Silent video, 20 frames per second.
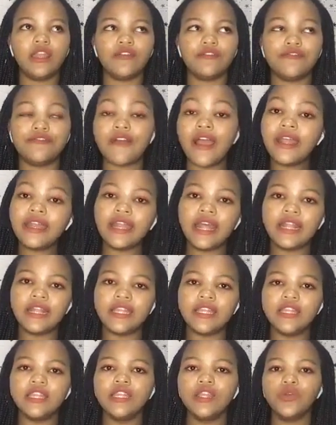
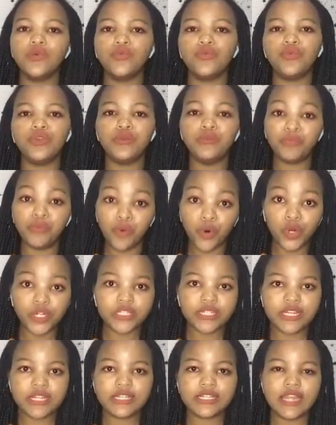finally we
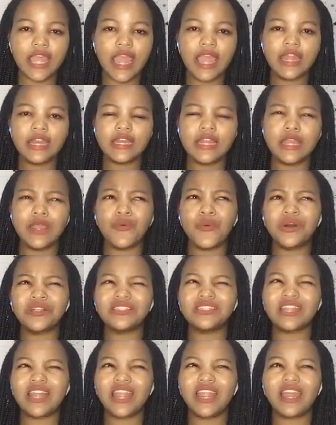boarded, and it was
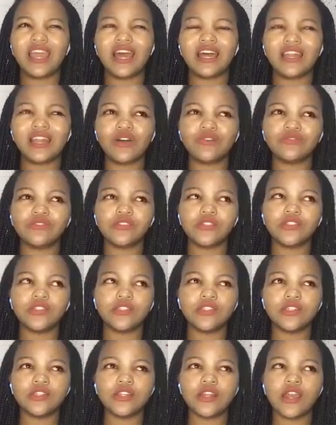like around
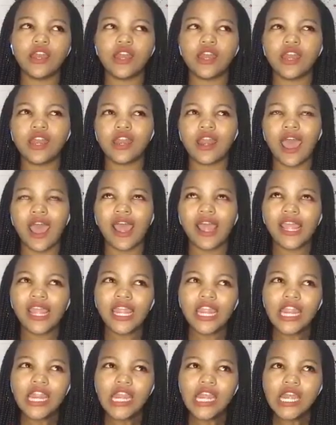
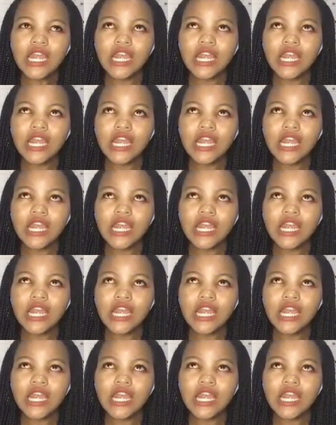9.